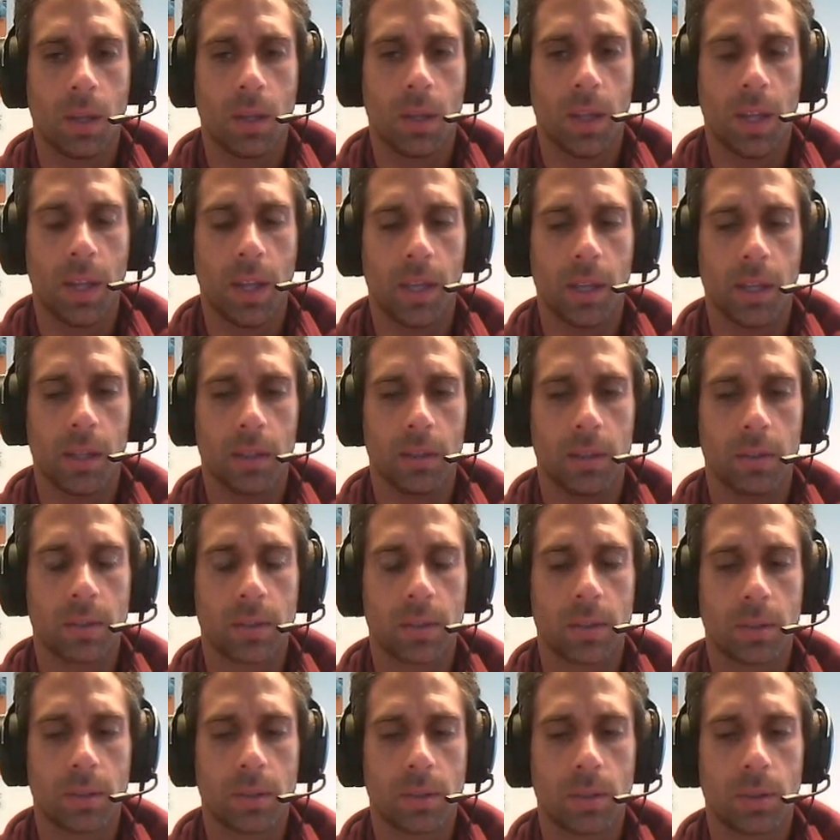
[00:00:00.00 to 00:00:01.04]
and
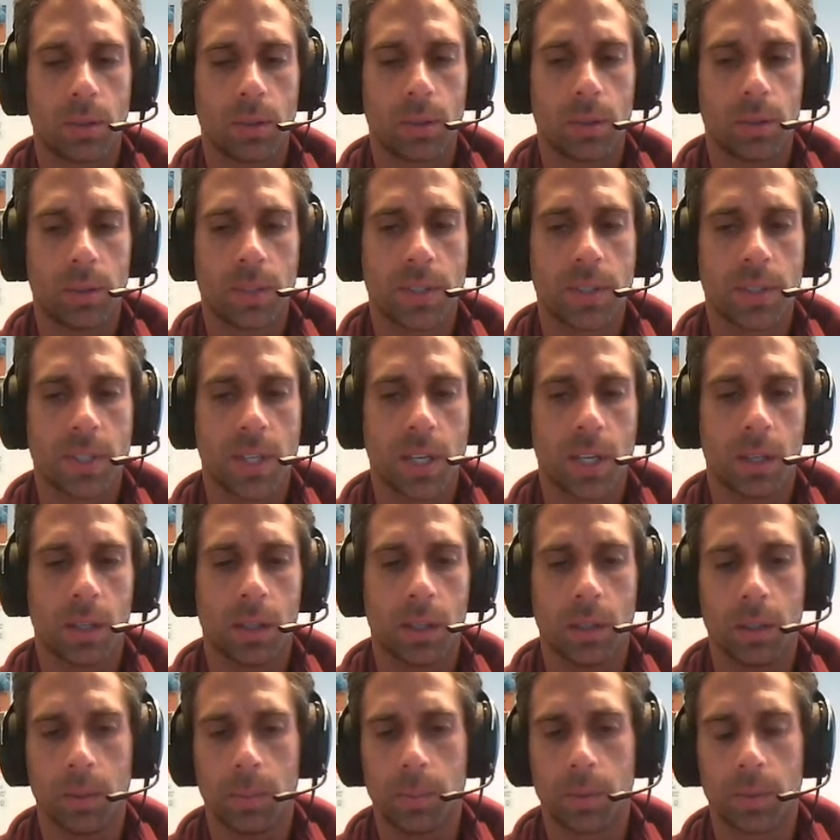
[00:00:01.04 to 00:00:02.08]
could set up